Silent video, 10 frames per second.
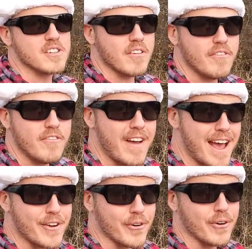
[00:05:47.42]

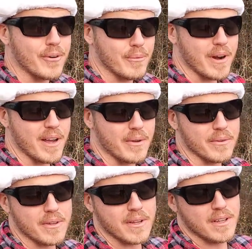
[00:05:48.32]
fatter
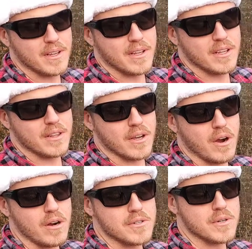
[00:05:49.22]
round. The
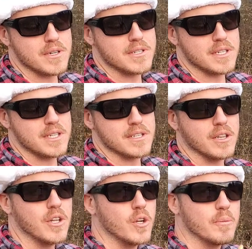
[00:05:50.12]
cartridge is a
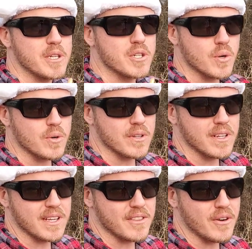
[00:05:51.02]
little bit shorter than
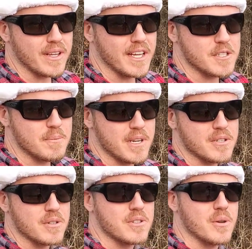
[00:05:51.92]
that 38
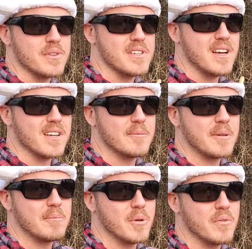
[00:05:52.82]
special, so it's not gonna be
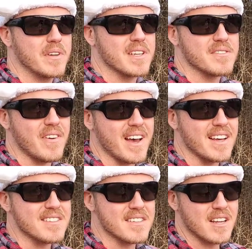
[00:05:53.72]
moving as
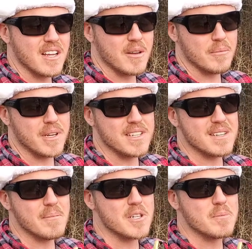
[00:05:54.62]
fast, but it is a
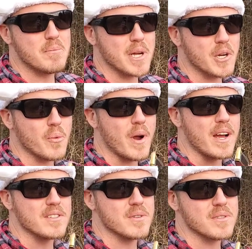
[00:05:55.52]
much bigger
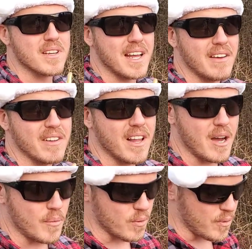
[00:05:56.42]
round, so it's gonna have a lot
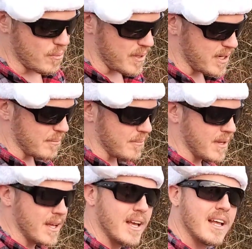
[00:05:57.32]
more momentum.
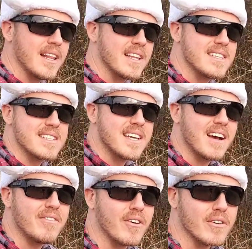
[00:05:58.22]
Let's see how
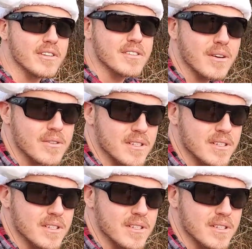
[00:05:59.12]
far this goes